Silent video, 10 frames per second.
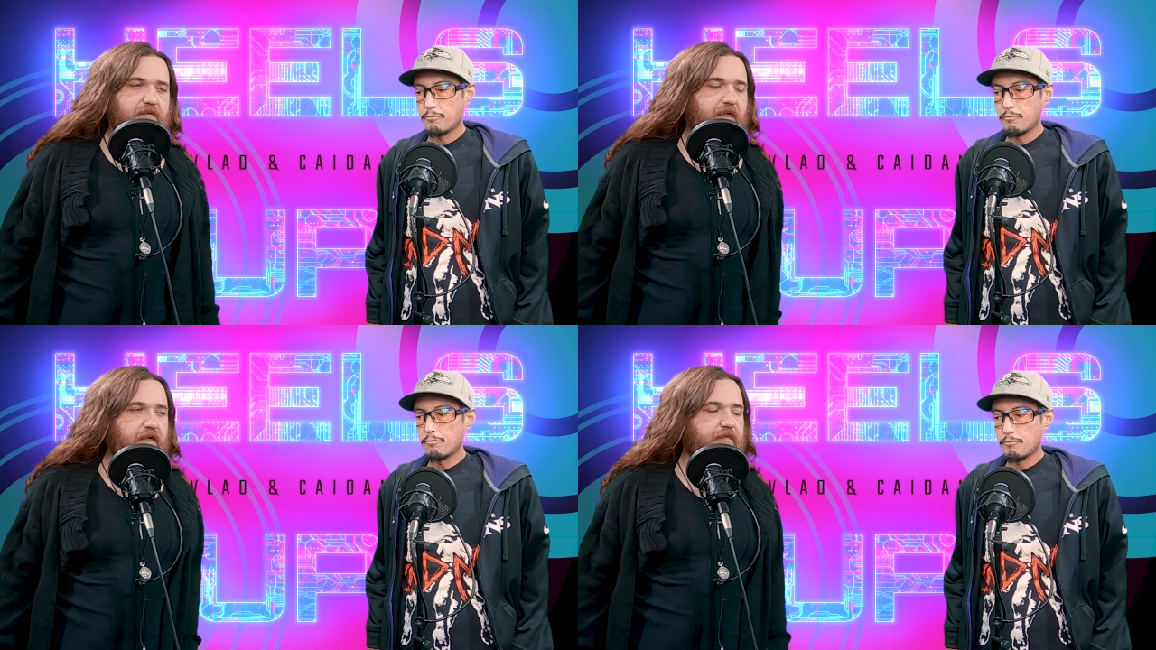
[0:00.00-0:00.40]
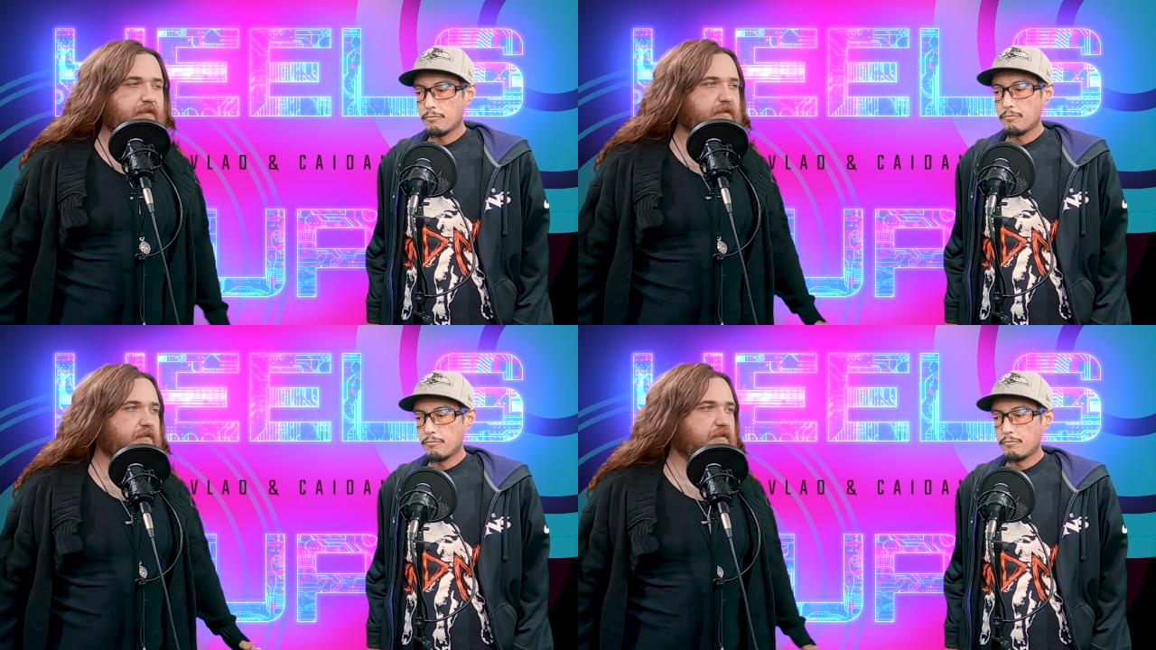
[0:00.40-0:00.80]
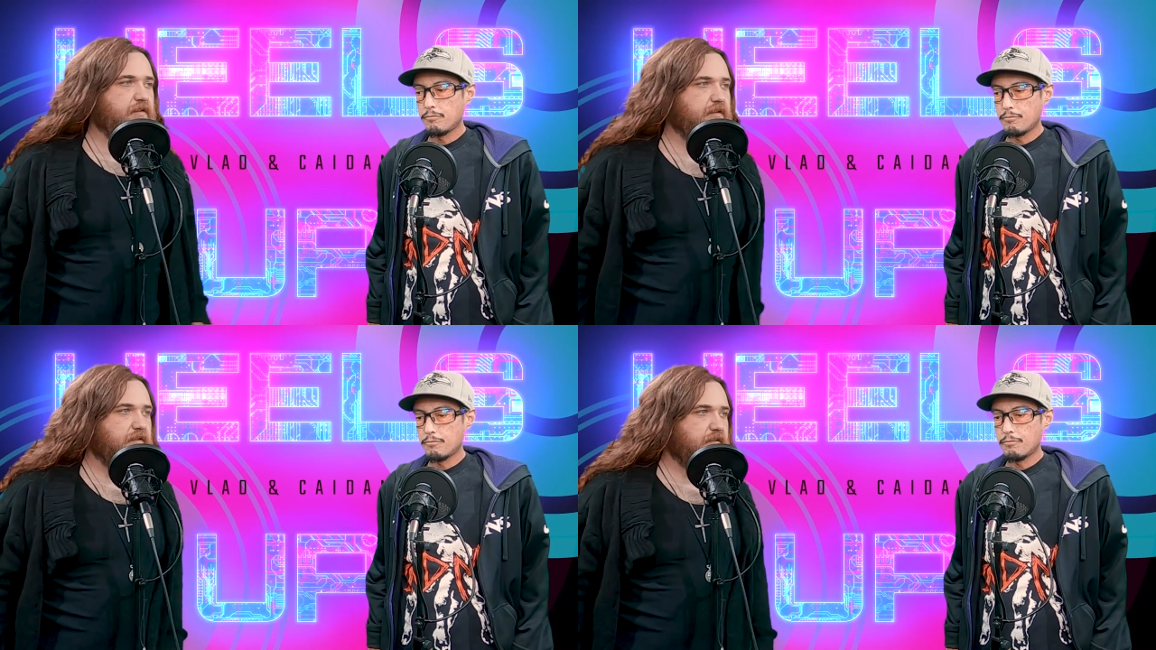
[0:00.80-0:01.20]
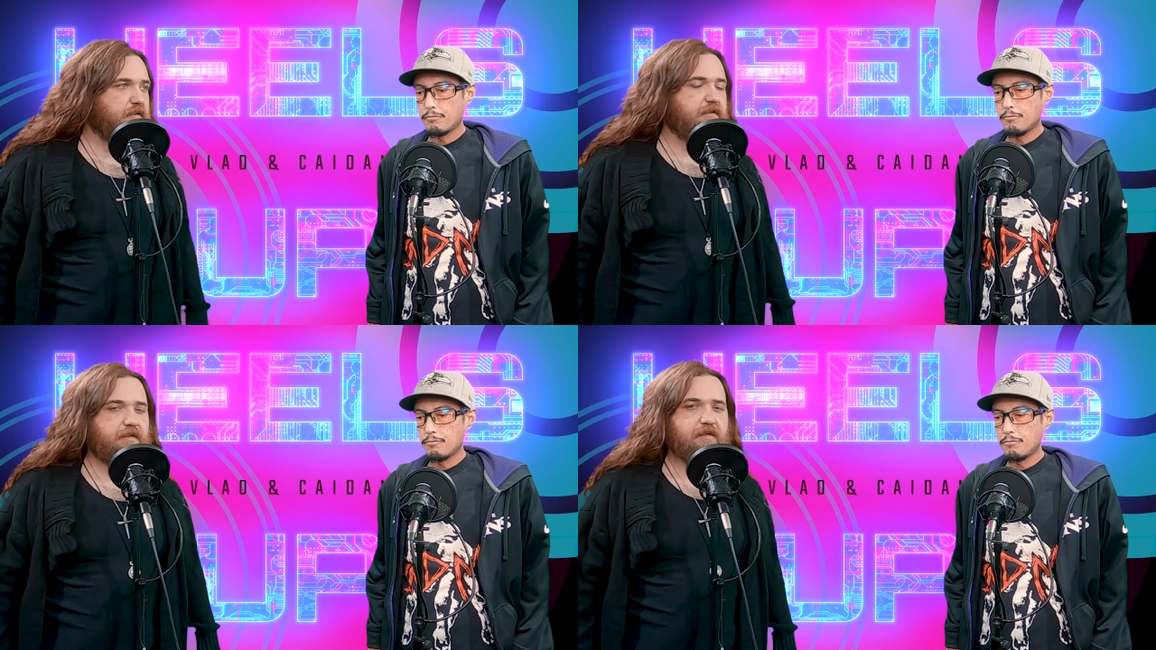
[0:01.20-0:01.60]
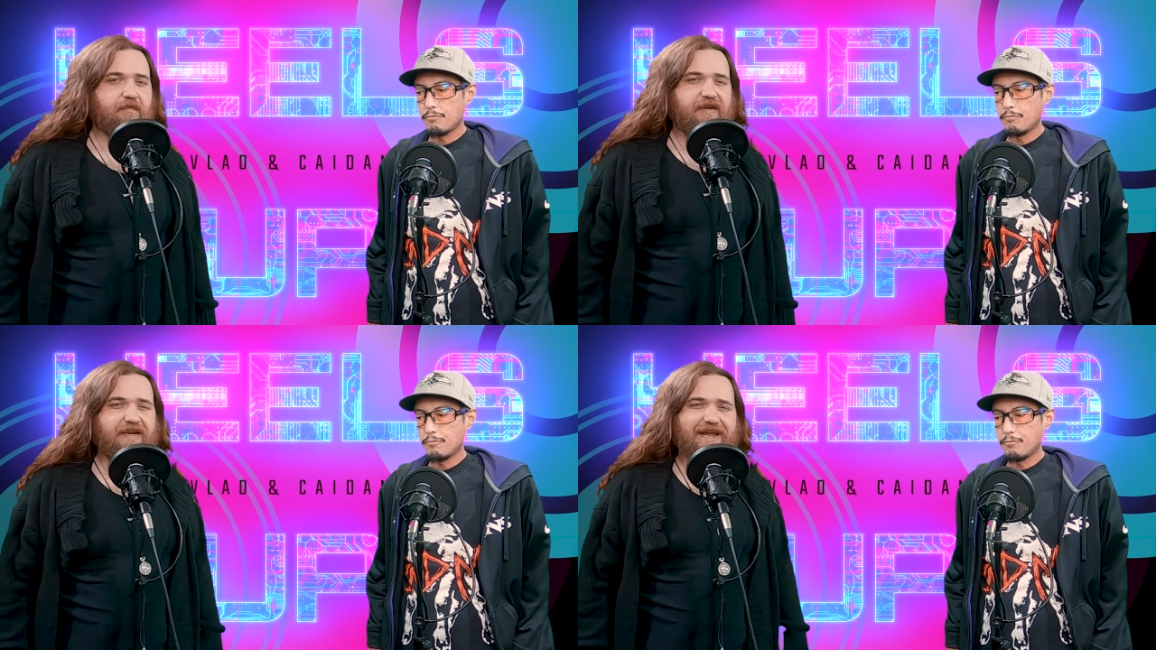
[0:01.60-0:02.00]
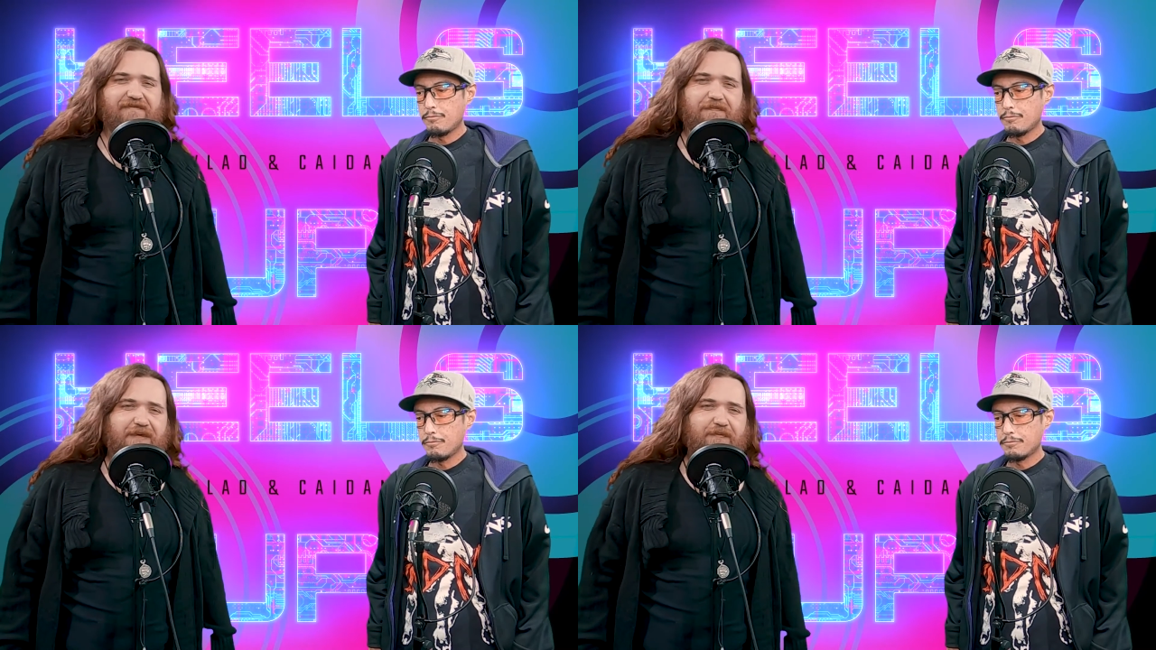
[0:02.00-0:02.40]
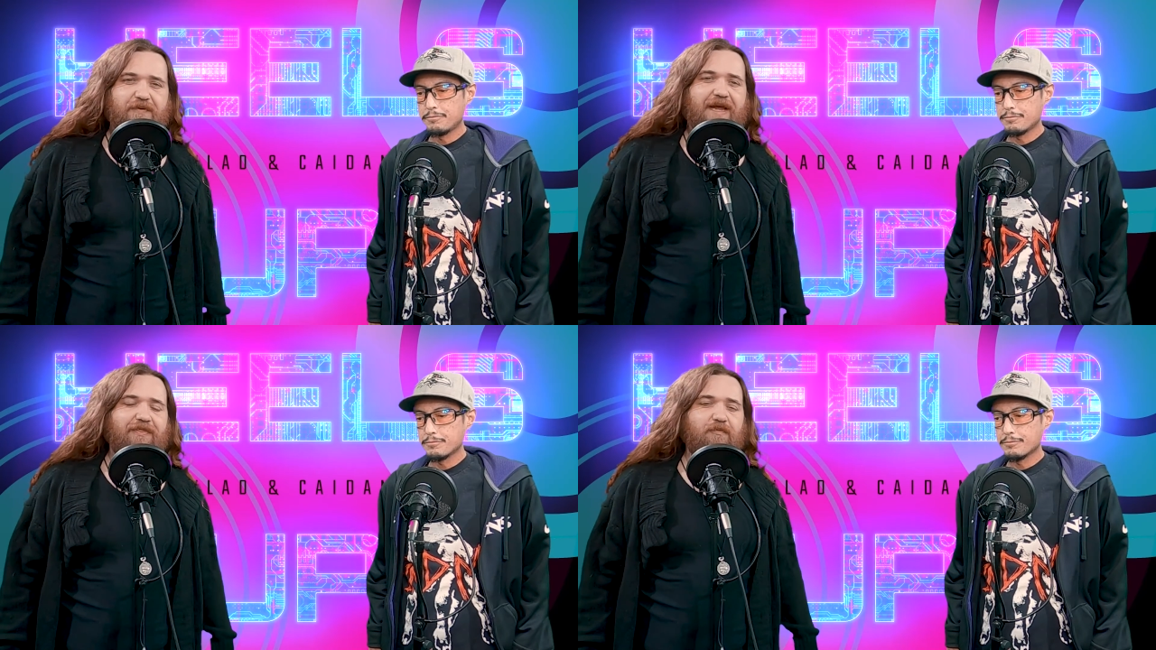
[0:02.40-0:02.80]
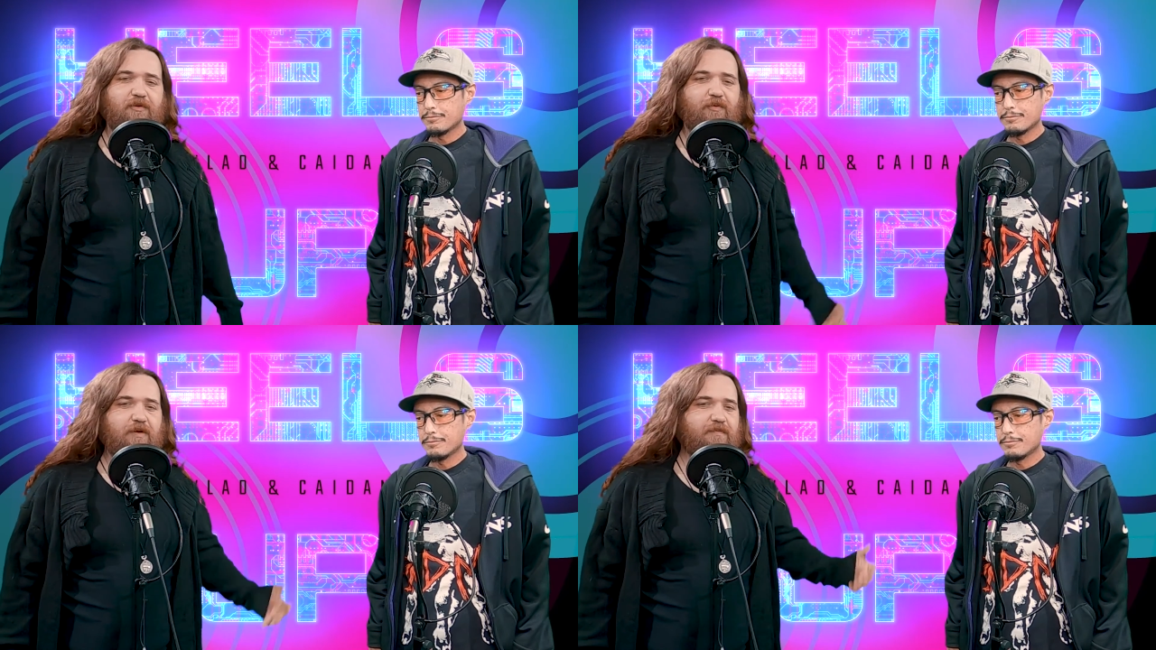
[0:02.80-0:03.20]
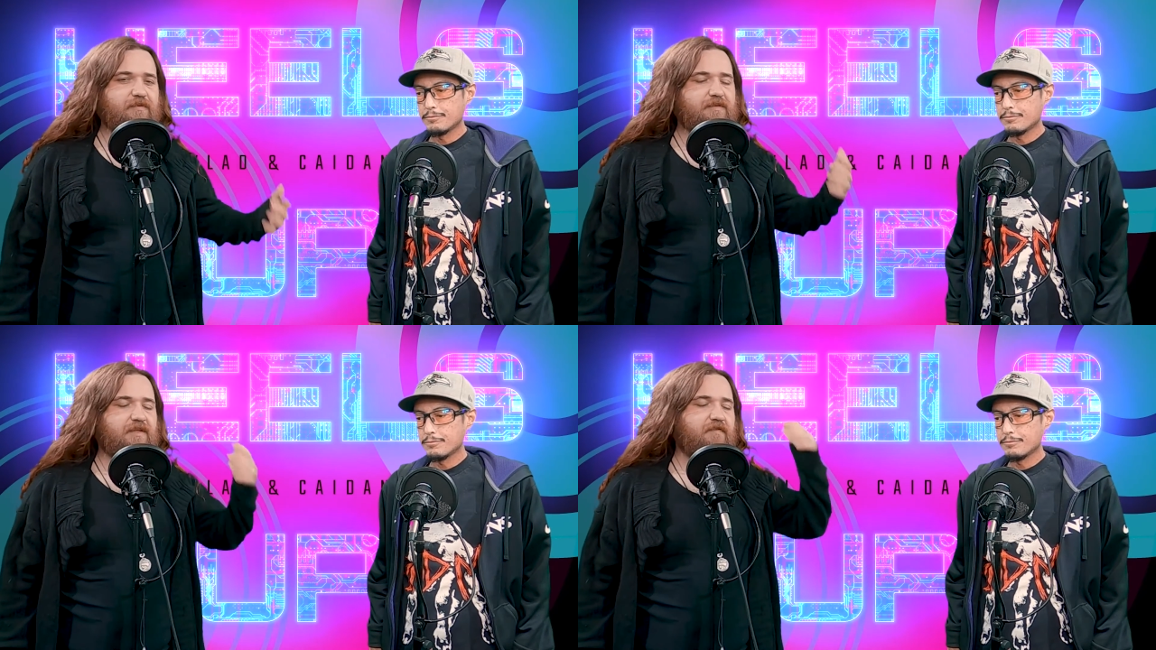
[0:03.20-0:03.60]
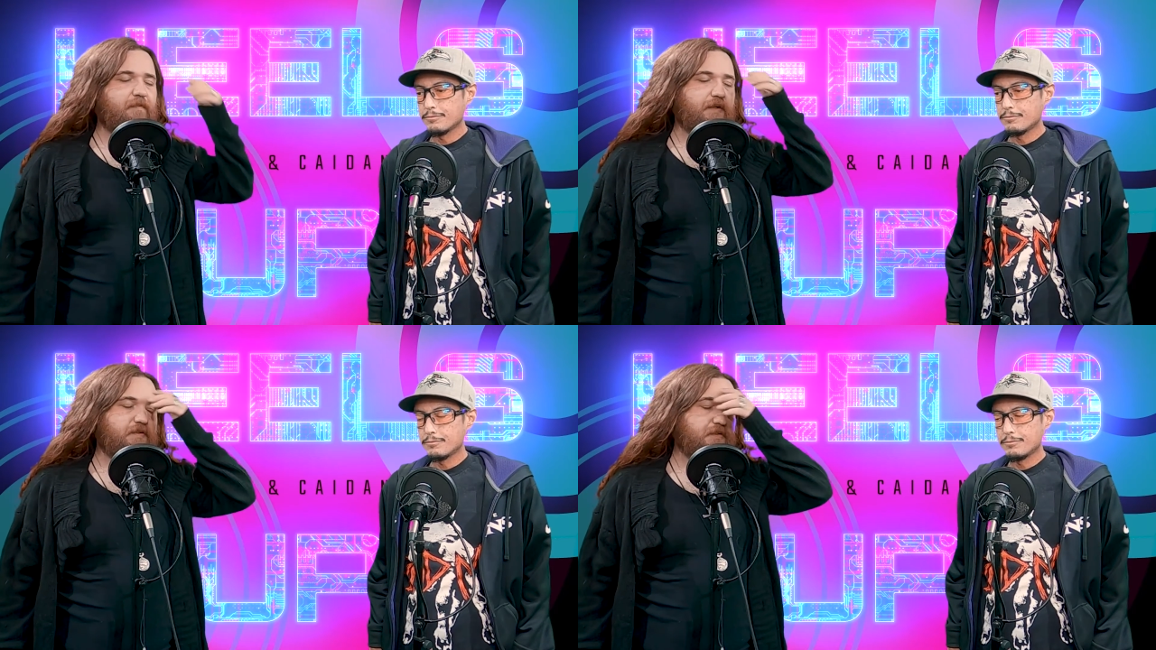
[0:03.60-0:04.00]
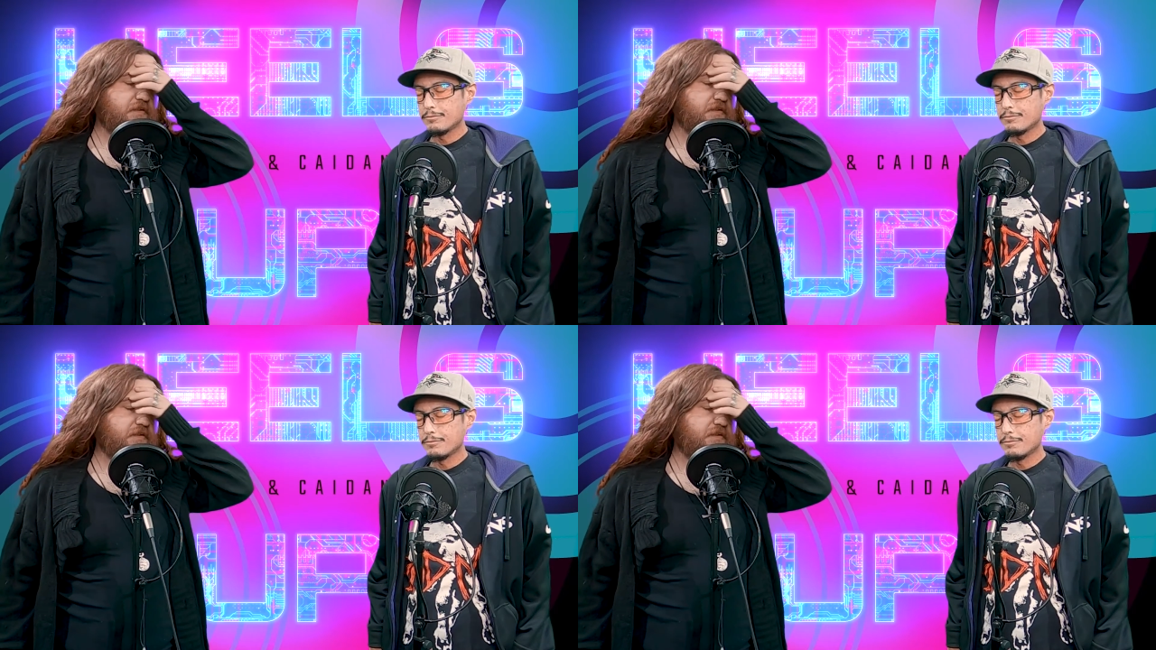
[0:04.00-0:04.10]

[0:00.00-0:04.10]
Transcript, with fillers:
Speaker 1: Damn. Fucking have people at the Royal Rumble. Son of a bitch.